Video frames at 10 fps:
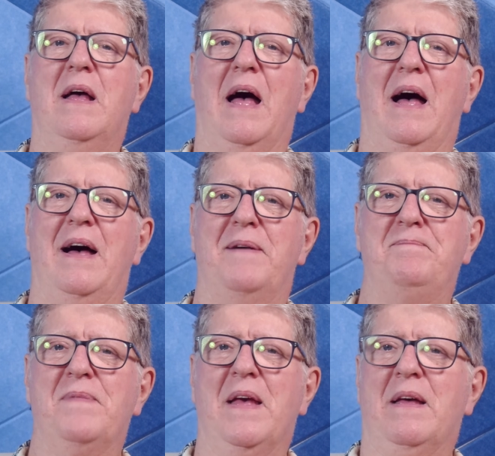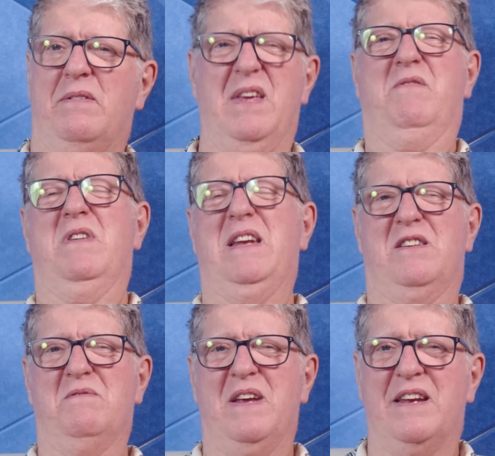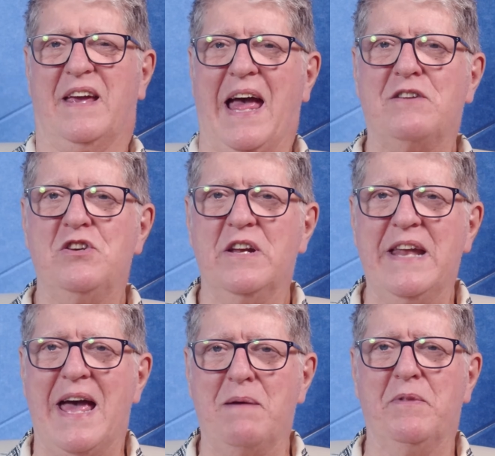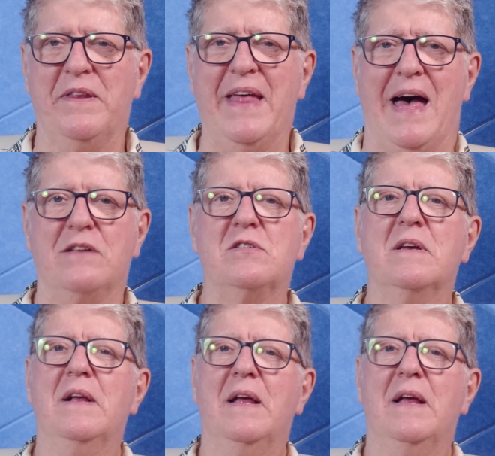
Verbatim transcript: Um, They really do need a catchier name than that.